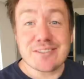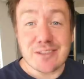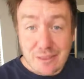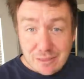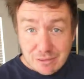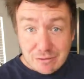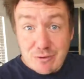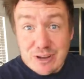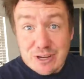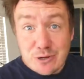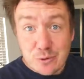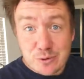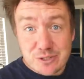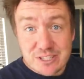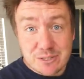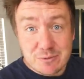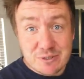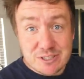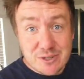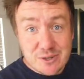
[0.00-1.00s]
So the three
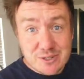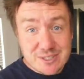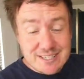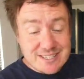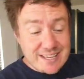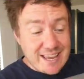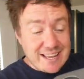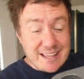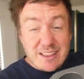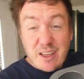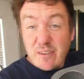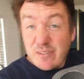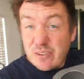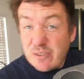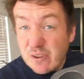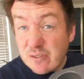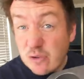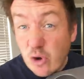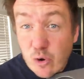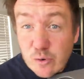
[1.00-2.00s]
courses we're doing today, if
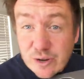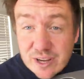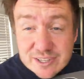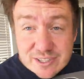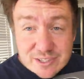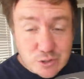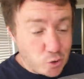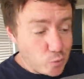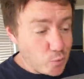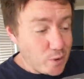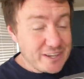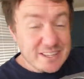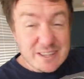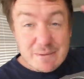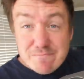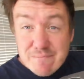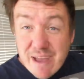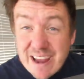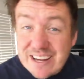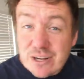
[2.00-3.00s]
you've not guessed it already, the
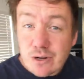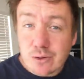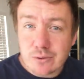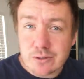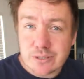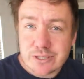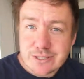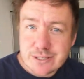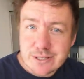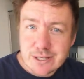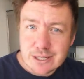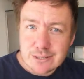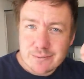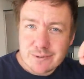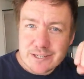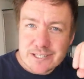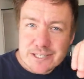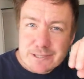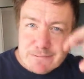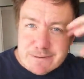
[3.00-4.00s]
main course is gonna
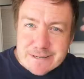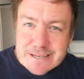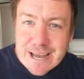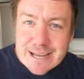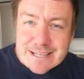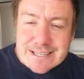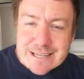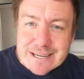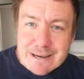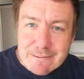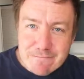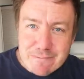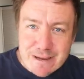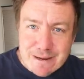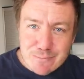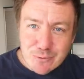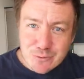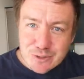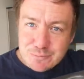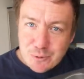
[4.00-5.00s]
be spaghetti
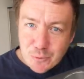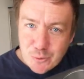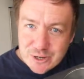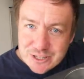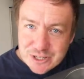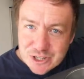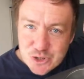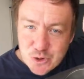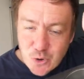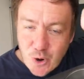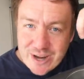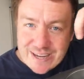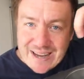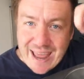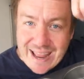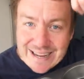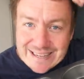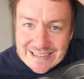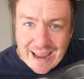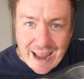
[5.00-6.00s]
meatballs, but we're gonna try
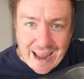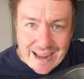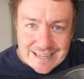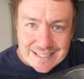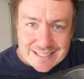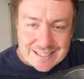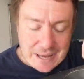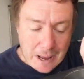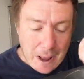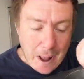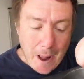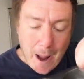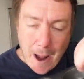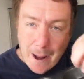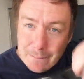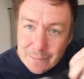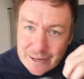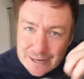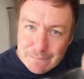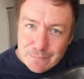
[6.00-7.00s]
and encase
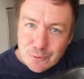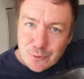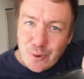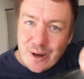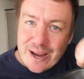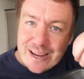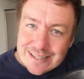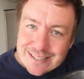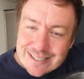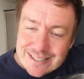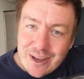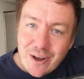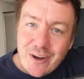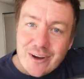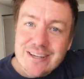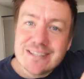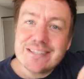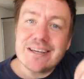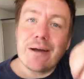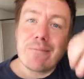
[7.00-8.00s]
a meatball
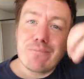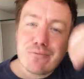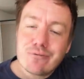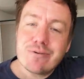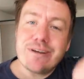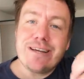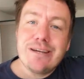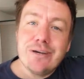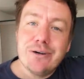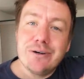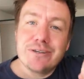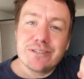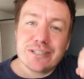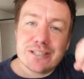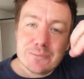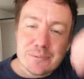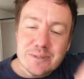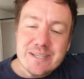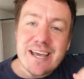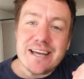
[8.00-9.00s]
inside a pre-cooked
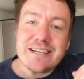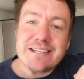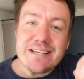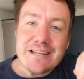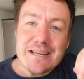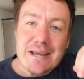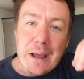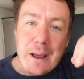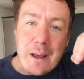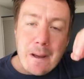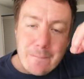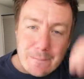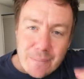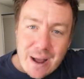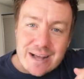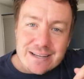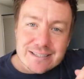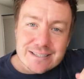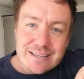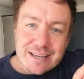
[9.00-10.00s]
spaghetti
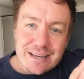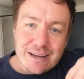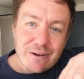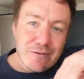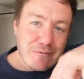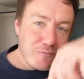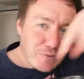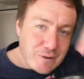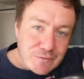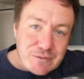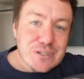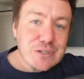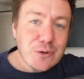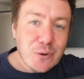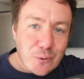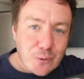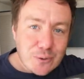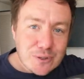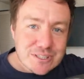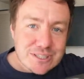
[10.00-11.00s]
basket with
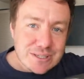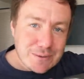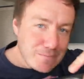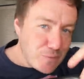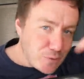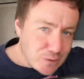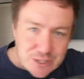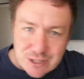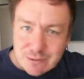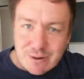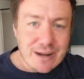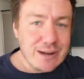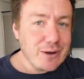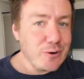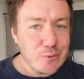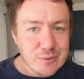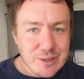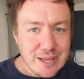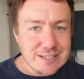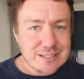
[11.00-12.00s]
sauce, mozzarella,
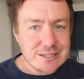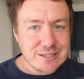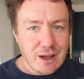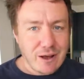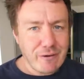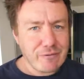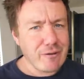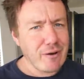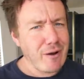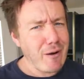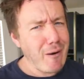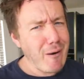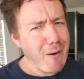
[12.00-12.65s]
all that stuff.